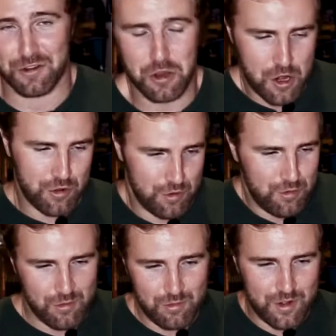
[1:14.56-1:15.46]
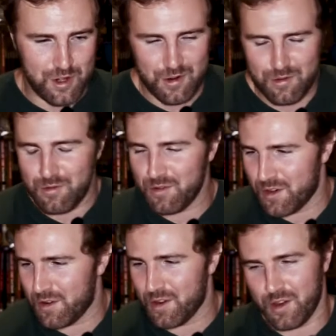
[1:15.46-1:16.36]
to do.
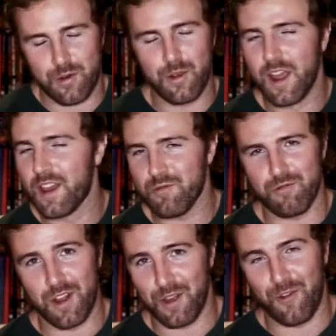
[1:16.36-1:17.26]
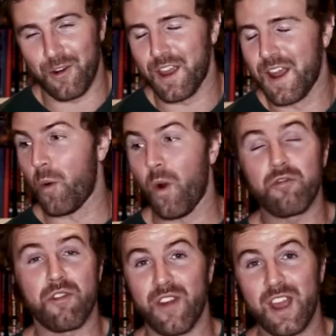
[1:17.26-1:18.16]
It's really funny. But
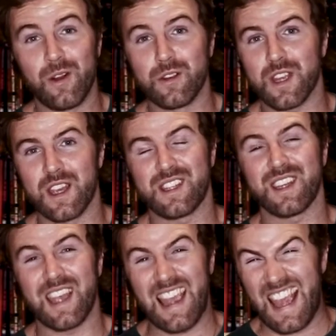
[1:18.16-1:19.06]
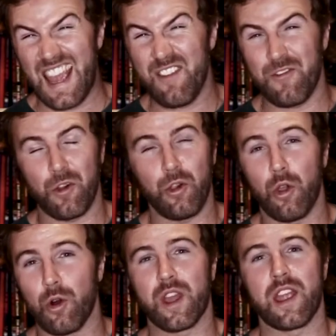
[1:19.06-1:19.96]
what reveals is this
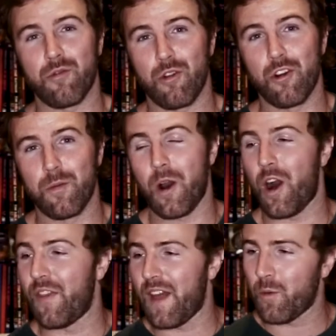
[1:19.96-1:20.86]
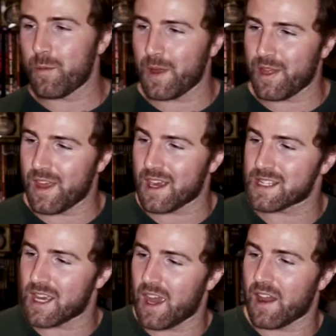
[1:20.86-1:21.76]
evil looking robot, and that would be
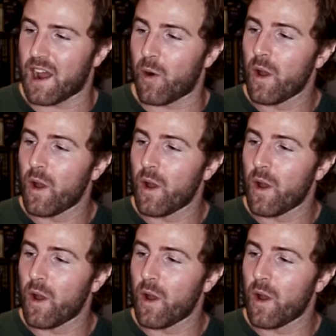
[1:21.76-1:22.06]
this here. Now,